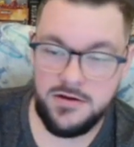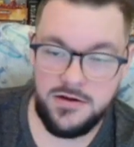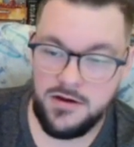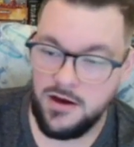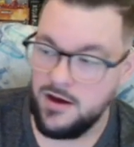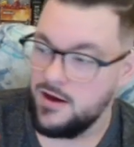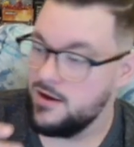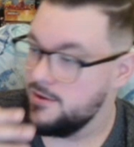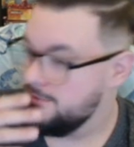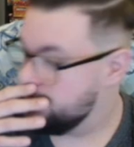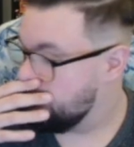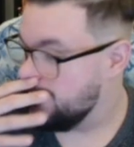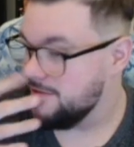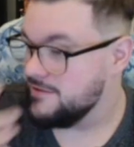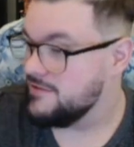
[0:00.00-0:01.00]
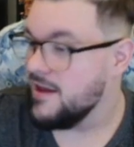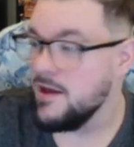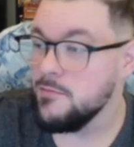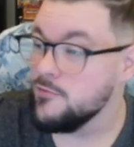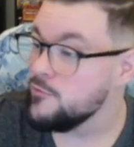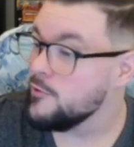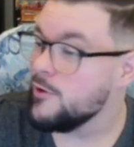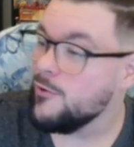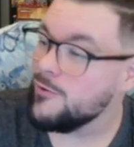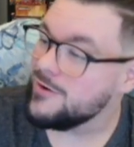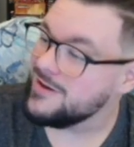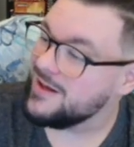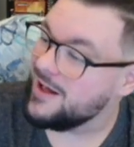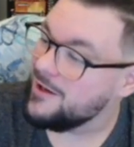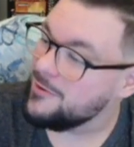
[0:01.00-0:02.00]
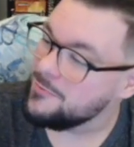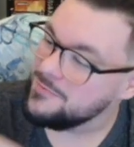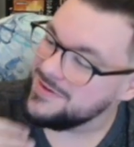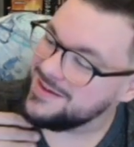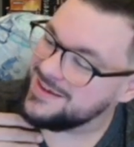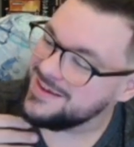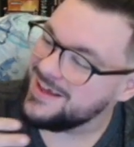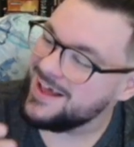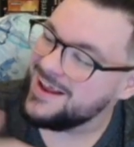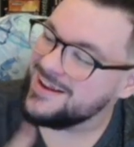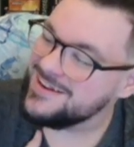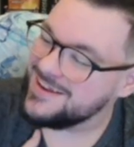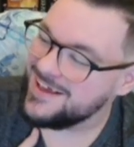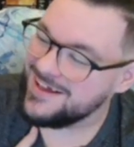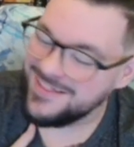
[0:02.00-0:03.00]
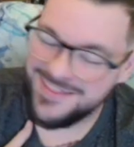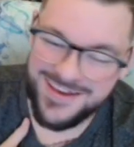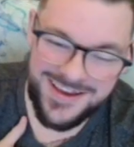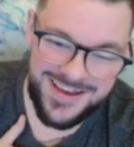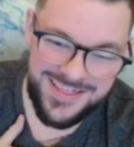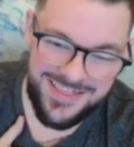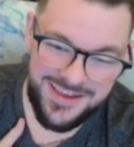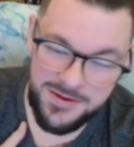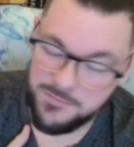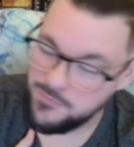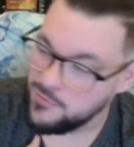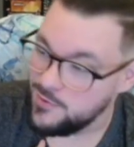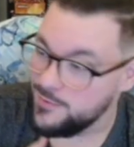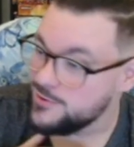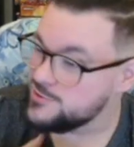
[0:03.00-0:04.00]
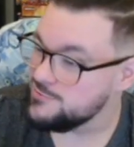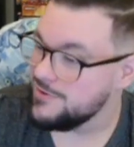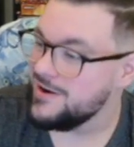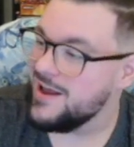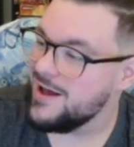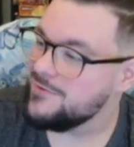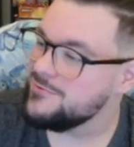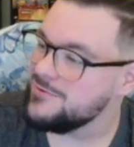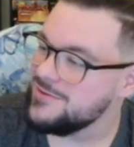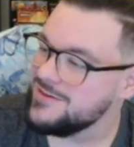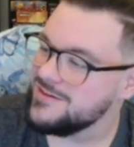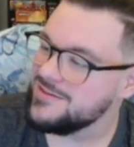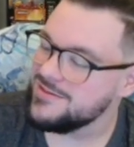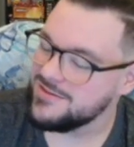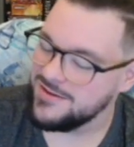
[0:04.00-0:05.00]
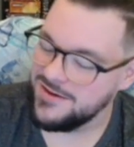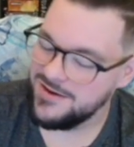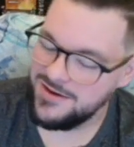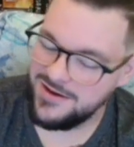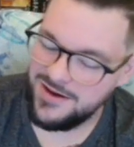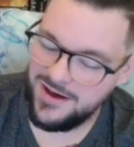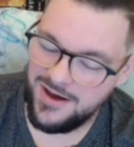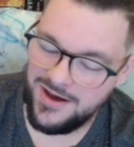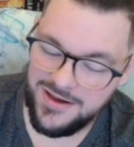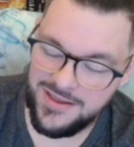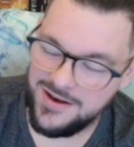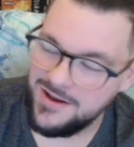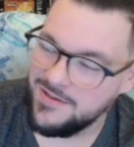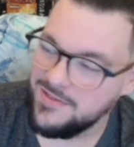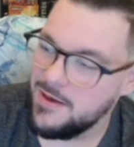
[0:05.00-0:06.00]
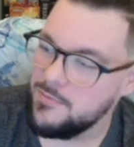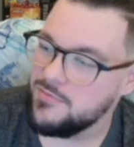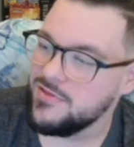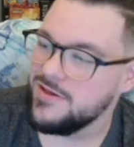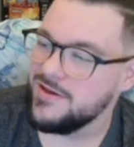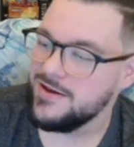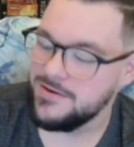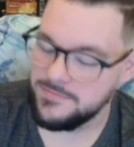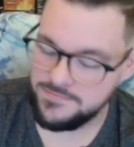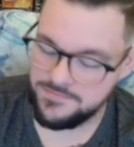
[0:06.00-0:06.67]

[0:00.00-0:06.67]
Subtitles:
at the time of recording, I'll be heading to LA like pretty much right after this, getting on that plane,